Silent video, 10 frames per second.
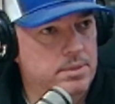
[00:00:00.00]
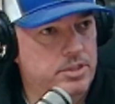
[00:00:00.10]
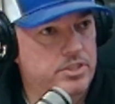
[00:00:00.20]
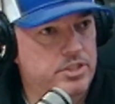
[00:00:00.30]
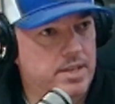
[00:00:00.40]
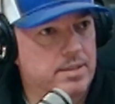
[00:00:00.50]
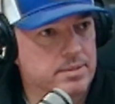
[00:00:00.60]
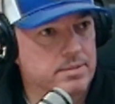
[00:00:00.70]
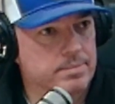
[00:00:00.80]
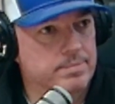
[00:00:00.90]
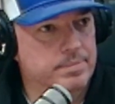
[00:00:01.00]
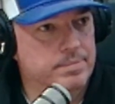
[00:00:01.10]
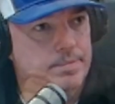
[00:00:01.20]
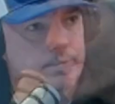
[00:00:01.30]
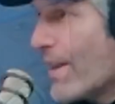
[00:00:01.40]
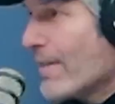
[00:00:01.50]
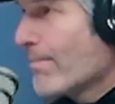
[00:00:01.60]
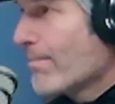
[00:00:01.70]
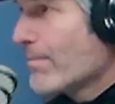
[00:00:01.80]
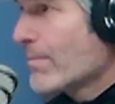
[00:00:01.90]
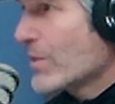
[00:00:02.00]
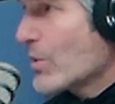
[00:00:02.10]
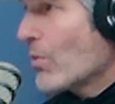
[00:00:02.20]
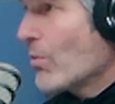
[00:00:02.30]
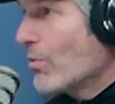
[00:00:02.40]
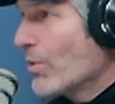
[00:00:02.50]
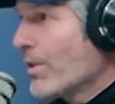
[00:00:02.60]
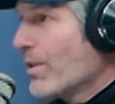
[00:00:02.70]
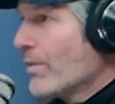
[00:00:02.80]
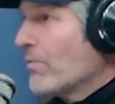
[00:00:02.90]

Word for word: and legit chance. Heavy on the west side, so